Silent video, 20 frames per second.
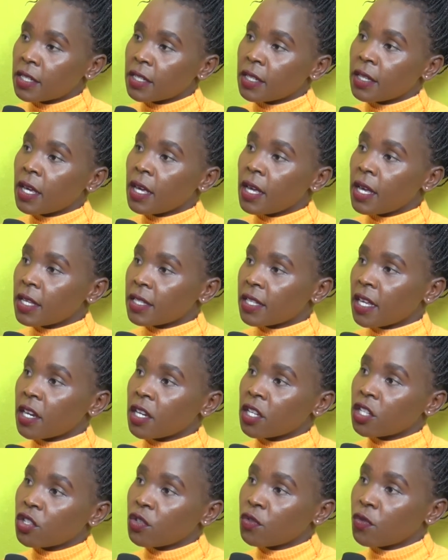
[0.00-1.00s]
the
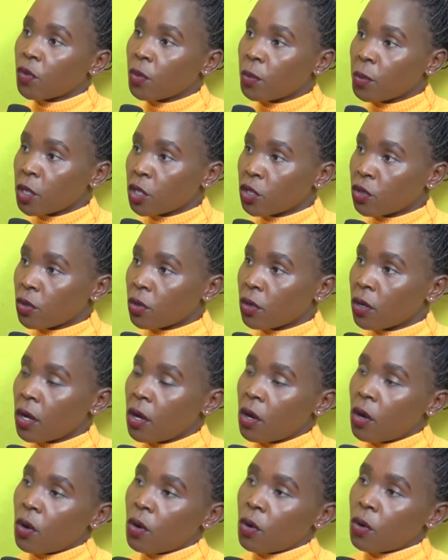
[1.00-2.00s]
SRH information
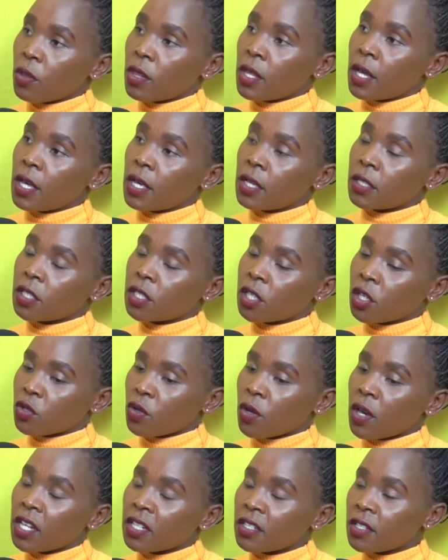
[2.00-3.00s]
or the
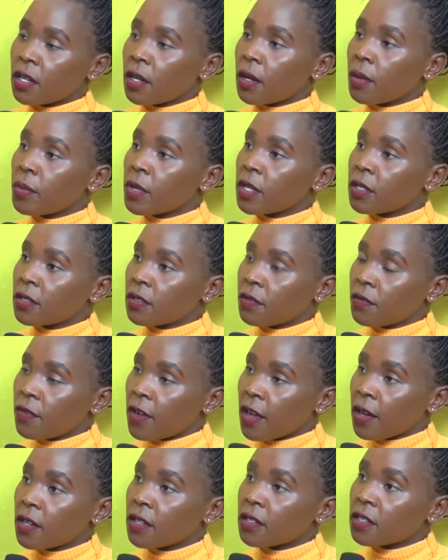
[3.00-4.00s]
sexual and gender-based
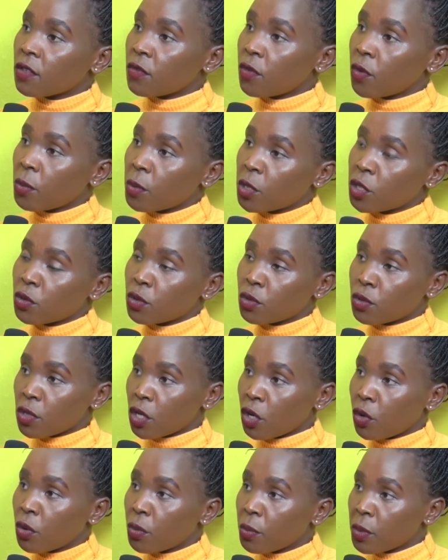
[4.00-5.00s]
violence information to
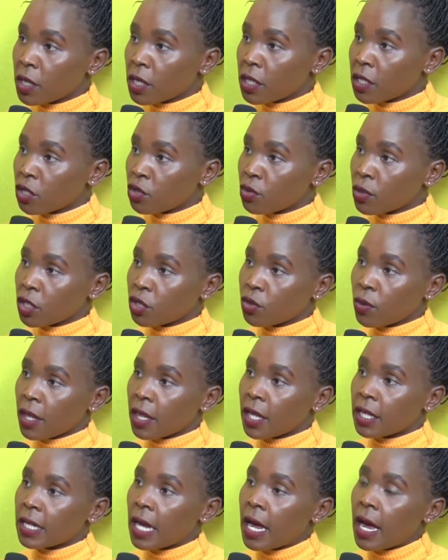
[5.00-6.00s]
the community, to ensure
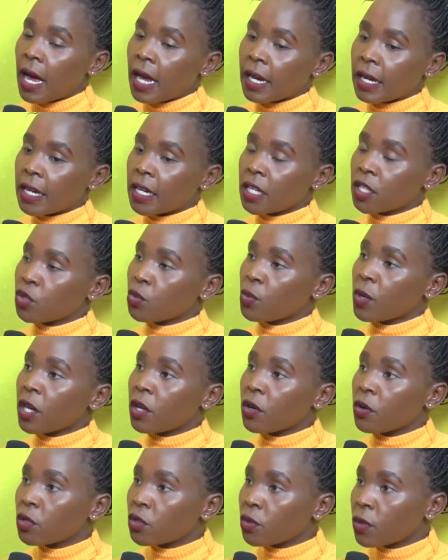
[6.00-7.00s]
that at least we
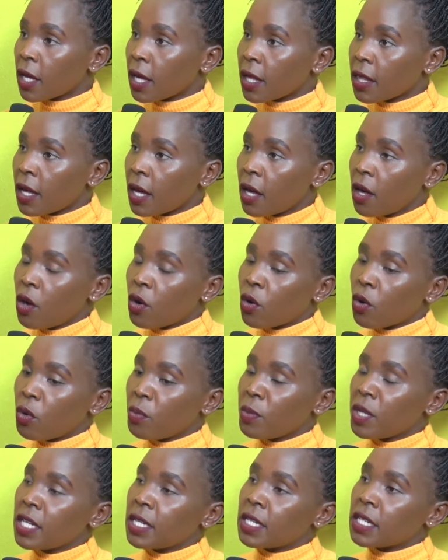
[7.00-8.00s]
grow together,
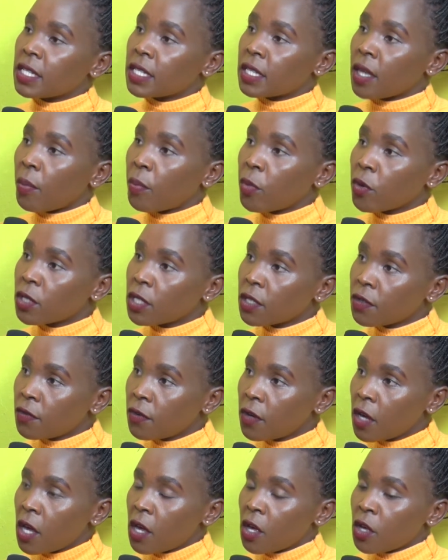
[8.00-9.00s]
community is supportive,
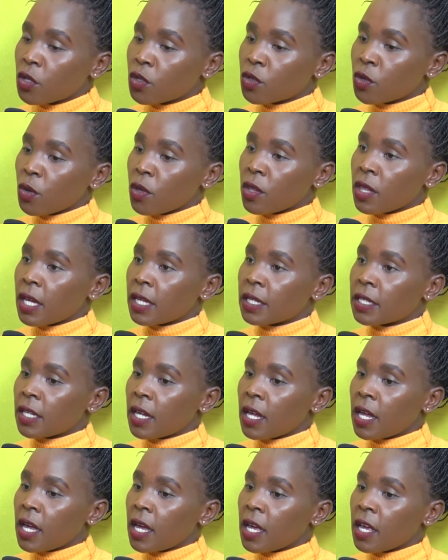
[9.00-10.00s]
so that
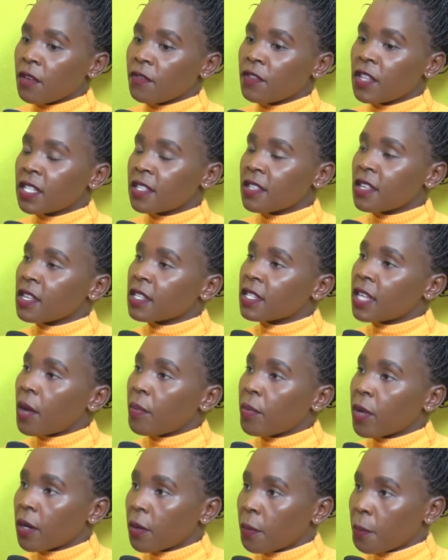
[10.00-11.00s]
if these things
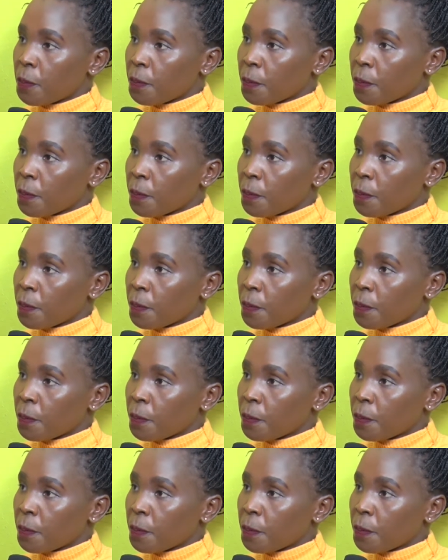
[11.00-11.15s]
happen,